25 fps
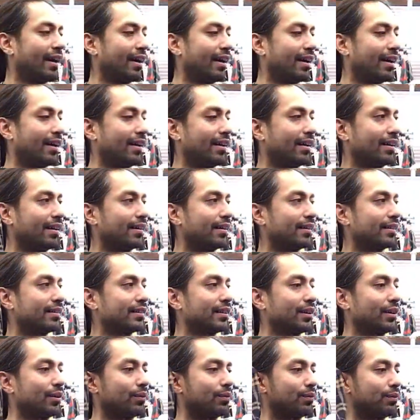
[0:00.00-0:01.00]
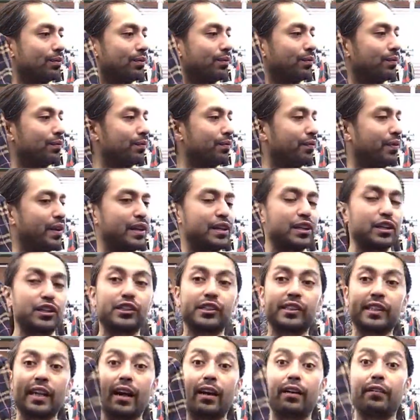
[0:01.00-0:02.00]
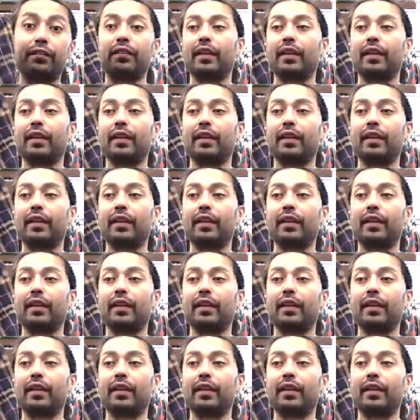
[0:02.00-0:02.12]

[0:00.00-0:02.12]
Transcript: uh, you know, vintage style